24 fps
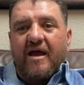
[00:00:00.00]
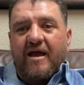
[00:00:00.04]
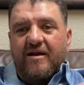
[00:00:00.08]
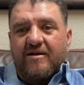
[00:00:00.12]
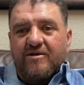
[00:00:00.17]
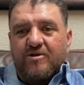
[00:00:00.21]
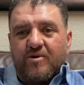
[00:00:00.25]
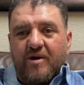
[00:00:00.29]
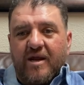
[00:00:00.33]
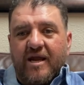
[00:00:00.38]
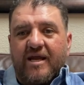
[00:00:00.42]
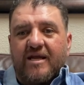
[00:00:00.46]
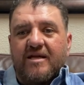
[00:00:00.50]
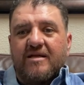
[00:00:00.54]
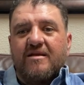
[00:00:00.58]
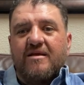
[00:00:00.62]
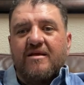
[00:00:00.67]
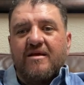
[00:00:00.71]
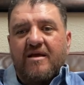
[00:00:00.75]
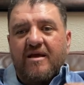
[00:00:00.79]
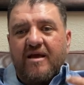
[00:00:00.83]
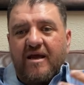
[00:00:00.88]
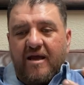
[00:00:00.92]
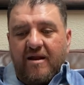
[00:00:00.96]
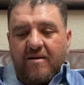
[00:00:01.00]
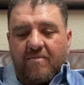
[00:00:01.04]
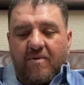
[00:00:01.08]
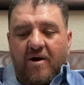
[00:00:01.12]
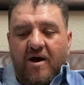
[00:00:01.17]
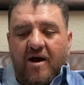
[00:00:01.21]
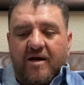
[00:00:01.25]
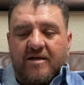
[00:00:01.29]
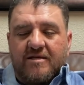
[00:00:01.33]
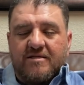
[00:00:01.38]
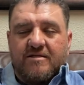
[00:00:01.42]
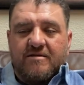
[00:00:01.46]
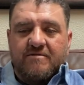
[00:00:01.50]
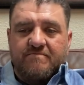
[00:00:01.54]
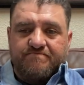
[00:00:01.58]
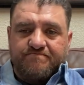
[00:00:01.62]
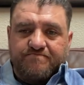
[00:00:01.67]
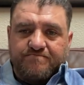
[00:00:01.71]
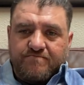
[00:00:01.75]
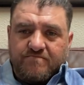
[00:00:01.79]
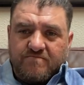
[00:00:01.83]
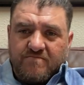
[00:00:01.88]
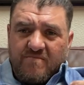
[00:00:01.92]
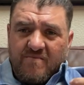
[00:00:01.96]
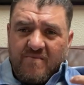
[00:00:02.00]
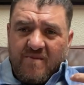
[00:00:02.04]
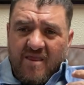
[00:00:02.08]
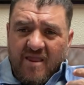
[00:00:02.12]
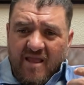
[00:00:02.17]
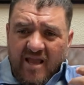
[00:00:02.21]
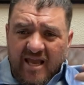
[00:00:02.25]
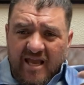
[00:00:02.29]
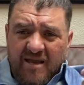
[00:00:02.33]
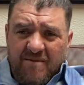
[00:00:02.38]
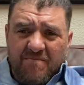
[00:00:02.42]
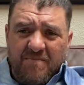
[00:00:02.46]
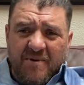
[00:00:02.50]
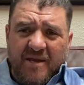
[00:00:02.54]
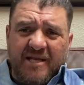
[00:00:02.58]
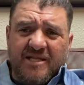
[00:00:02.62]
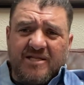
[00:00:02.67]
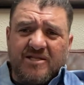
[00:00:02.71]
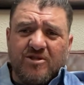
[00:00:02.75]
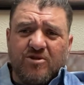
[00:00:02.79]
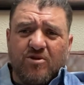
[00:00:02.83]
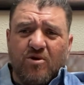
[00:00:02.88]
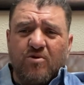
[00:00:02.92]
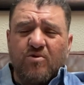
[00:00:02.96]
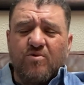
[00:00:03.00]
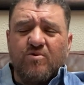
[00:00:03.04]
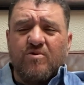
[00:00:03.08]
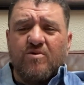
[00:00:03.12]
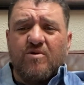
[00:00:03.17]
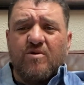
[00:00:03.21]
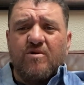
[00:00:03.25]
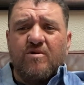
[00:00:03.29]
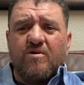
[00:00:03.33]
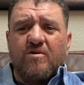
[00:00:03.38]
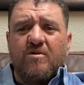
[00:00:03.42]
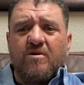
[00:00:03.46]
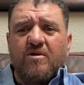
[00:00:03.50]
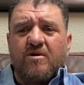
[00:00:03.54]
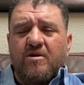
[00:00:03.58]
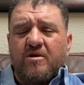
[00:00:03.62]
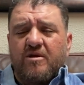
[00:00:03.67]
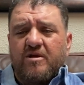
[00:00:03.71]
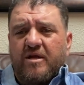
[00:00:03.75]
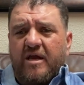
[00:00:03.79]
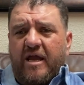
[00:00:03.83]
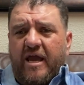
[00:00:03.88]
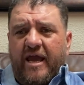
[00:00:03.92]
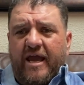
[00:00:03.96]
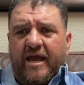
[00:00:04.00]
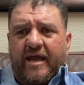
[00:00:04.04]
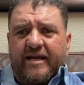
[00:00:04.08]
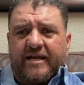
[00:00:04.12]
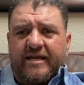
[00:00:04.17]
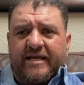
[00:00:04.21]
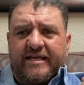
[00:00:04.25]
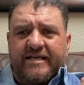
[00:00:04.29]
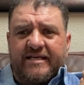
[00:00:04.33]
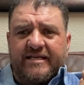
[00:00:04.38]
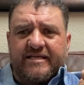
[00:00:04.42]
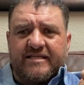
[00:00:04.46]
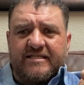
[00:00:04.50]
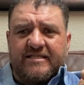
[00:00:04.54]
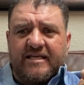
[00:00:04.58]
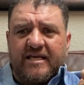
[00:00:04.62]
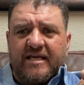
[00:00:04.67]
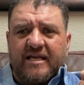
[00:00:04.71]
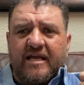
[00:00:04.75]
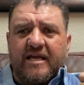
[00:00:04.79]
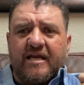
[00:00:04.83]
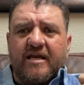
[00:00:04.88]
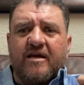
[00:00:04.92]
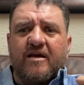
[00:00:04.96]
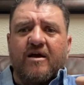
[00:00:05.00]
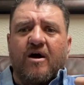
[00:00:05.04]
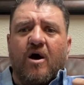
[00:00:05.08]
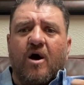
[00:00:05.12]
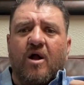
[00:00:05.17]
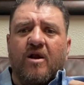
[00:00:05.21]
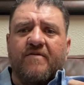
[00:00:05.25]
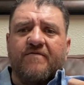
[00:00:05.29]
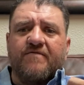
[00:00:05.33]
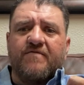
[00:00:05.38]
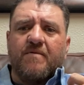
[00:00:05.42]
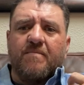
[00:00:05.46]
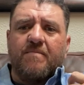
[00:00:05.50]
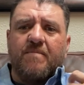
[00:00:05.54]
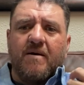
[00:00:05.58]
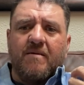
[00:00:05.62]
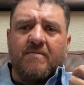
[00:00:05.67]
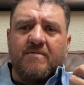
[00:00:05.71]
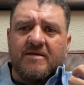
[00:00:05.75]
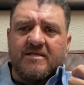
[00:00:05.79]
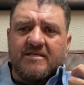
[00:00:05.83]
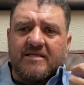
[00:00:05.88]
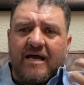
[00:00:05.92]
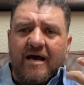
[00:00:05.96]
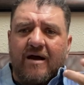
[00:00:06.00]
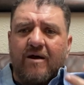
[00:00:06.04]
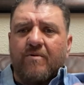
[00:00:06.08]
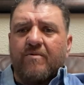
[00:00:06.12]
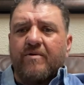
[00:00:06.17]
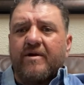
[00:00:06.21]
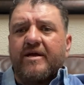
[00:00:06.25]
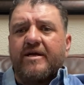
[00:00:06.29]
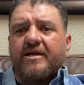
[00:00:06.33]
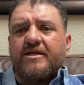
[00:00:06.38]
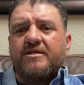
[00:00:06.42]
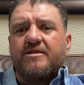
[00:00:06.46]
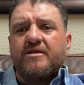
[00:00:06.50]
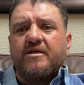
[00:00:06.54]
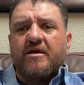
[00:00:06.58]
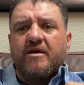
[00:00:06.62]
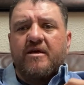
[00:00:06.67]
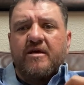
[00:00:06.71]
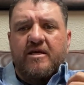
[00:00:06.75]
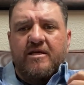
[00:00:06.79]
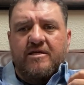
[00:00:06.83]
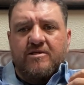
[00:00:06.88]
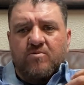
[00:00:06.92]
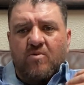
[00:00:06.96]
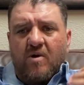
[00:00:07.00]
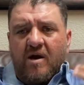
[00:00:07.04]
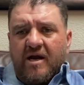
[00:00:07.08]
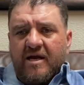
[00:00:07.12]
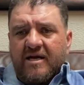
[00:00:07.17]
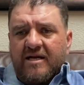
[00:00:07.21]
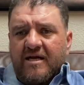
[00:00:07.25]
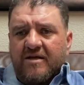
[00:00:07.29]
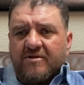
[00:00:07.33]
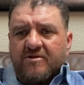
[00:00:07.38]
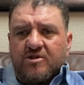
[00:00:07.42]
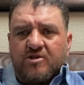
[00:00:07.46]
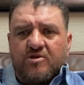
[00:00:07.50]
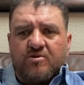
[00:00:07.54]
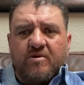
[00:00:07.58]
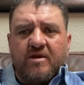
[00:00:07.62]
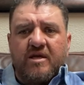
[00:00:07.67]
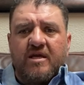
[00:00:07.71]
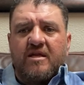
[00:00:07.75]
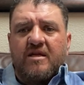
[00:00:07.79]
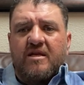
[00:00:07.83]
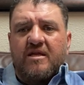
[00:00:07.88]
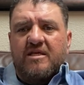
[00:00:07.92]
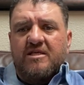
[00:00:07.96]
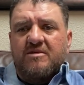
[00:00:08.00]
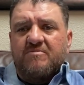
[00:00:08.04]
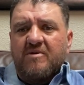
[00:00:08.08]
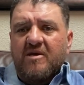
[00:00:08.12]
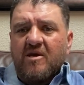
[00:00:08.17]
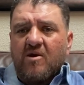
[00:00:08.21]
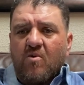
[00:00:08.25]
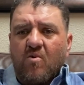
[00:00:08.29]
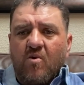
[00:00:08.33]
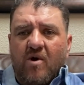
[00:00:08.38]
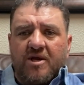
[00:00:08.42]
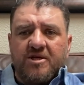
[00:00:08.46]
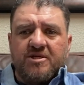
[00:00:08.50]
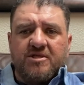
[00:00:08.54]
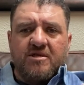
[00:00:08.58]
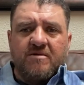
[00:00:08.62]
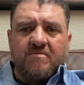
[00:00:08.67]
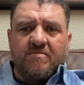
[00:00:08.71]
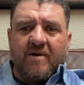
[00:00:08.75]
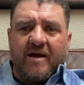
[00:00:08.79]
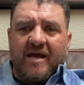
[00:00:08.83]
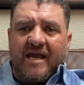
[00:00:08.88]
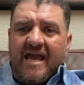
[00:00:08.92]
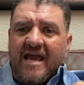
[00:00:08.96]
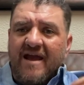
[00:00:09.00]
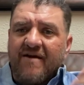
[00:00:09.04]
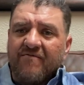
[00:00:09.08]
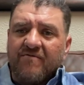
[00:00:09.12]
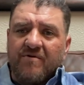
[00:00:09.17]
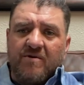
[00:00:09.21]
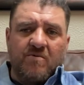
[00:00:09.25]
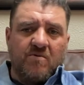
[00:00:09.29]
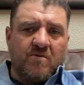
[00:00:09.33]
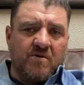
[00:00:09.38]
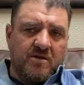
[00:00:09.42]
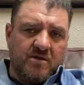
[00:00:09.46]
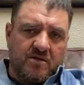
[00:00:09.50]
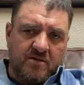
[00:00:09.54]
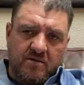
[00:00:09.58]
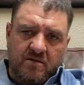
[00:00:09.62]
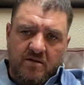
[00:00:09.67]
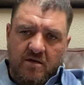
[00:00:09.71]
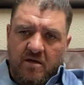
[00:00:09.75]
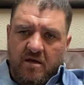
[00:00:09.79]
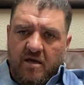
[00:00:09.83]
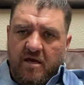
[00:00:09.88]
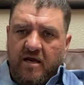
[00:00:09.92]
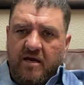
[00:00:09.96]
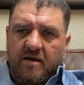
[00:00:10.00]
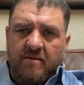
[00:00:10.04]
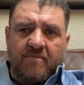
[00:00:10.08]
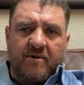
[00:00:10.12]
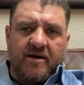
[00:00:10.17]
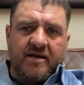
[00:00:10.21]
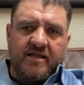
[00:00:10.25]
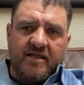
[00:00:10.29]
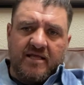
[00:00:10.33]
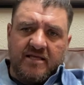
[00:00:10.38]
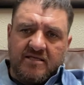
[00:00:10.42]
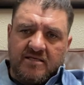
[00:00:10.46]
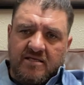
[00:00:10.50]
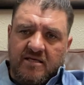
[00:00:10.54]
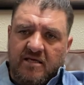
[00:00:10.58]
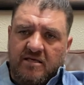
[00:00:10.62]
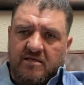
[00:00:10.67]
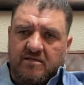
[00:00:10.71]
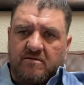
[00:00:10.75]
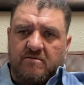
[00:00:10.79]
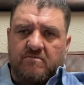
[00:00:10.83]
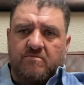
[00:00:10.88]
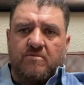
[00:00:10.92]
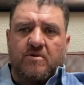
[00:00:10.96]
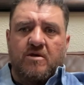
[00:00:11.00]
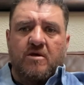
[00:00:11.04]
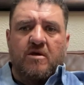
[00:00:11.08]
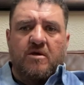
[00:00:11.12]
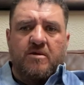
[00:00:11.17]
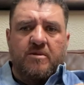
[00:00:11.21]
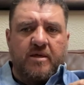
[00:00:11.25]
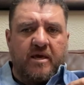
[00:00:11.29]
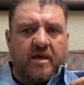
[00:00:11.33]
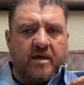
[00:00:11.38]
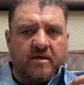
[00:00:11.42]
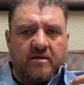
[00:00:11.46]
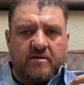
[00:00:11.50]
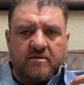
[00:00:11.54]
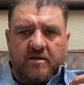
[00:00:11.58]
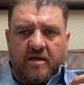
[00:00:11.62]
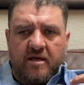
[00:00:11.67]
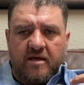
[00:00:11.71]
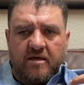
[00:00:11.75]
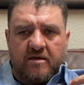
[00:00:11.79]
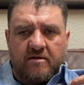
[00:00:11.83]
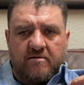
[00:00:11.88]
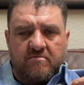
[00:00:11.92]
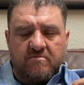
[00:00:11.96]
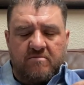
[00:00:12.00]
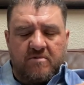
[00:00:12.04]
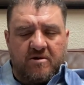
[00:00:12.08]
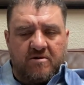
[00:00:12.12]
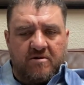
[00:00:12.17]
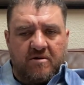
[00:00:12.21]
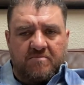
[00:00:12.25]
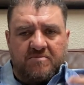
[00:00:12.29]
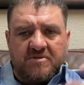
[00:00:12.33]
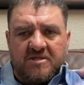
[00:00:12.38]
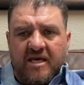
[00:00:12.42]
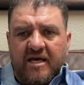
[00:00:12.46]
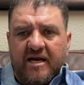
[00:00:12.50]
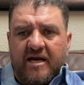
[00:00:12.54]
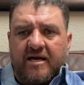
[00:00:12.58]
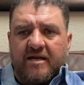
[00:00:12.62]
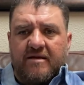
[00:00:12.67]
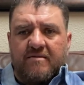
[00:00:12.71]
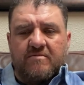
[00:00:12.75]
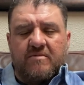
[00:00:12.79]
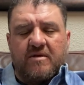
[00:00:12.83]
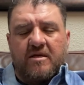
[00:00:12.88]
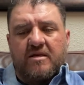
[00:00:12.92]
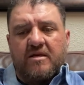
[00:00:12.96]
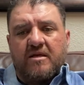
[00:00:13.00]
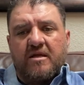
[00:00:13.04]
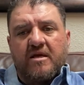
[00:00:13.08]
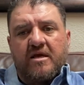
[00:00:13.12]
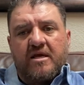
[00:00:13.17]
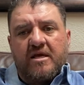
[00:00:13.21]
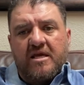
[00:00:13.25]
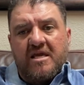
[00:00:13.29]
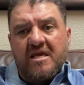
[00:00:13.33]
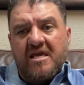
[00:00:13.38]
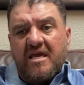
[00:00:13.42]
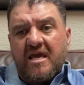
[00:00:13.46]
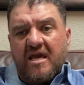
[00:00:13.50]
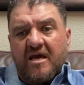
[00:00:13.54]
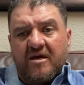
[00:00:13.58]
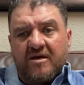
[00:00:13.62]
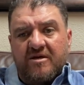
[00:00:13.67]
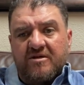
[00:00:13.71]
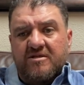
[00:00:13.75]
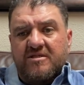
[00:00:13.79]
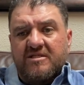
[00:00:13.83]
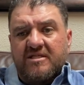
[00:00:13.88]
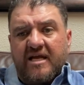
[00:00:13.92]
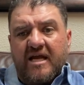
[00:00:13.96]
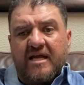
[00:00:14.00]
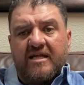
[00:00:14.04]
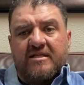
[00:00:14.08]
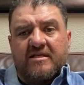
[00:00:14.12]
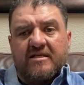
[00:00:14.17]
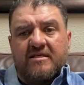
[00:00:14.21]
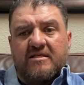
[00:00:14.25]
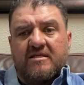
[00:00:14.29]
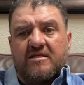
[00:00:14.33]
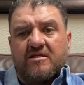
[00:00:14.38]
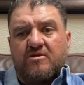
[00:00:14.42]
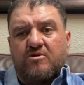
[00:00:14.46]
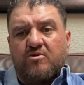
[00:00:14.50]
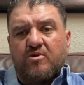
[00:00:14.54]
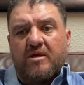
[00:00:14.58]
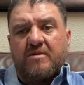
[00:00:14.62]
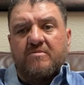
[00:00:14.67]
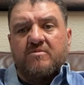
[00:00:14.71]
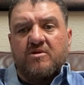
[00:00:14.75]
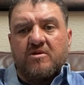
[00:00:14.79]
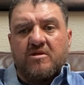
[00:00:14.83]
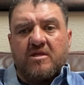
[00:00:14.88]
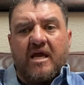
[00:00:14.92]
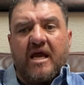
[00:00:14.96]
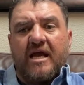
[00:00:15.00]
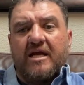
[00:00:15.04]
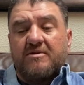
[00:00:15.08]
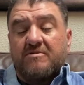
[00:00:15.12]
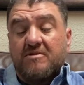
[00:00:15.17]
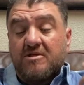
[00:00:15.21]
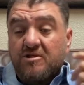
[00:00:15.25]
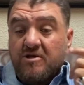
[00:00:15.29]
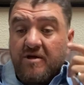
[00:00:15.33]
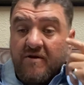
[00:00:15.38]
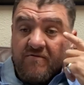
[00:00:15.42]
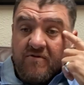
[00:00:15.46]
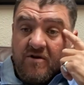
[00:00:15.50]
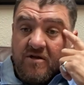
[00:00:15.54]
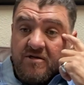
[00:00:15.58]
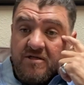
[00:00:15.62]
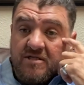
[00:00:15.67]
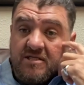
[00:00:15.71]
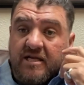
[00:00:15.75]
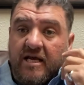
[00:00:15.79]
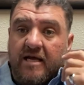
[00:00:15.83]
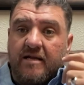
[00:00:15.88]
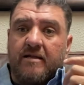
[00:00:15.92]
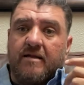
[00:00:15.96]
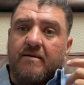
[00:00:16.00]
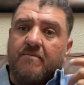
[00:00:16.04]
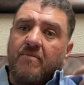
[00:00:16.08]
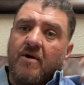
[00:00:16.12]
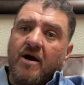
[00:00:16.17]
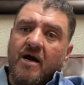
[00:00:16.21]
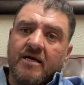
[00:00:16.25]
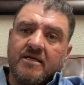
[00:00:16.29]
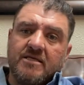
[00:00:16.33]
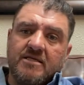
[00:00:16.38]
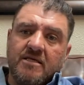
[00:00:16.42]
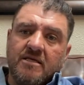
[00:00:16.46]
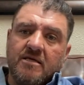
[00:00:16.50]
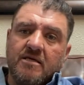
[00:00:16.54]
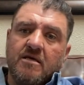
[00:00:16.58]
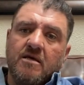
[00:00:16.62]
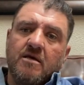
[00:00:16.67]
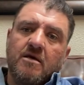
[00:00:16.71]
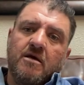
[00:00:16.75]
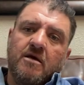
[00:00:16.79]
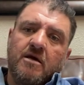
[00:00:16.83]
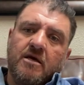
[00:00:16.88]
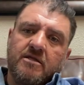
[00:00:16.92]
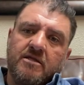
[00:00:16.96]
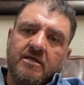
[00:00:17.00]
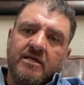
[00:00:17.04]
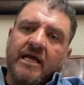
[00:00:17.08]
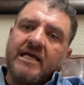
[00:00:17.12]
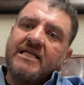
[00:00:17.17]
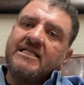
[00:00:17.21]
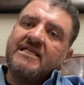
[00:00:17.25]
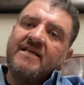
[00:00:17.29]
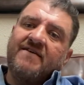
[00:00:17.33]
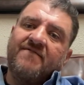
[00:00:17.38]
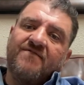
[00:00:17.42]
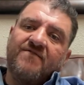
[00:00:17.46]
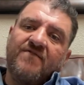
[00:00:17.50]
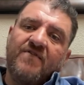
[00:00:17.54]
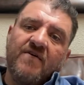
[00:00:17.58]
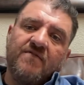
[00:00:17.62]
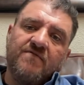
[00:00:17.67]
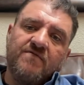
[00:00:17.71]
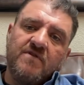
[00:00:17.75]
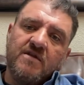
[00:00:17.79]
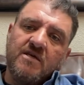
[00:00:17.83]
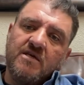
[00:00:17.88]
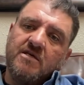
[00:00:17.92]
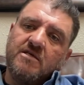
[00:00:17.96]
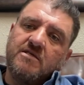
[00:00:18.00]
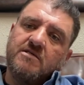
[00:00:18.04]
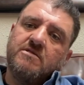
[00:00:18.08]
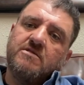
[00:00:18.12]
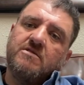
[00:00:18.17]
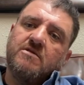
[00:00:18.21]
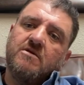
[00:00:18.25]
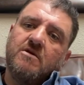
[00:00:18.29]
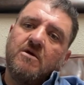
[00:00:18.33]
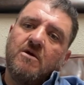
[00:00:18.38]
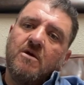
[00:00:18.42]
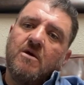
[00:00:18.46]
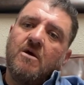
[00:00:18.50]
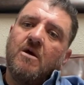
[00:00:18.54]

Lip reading: and trained and boxed. He beats Toluco, and he is getting all of the public's outrage. He's walking down the street, and he's being questioned by everyone. Anybody that sees him, they're upset at him, and he can't understand this. His dreams are dashed. Because you have to understand that boxing in the 1950s,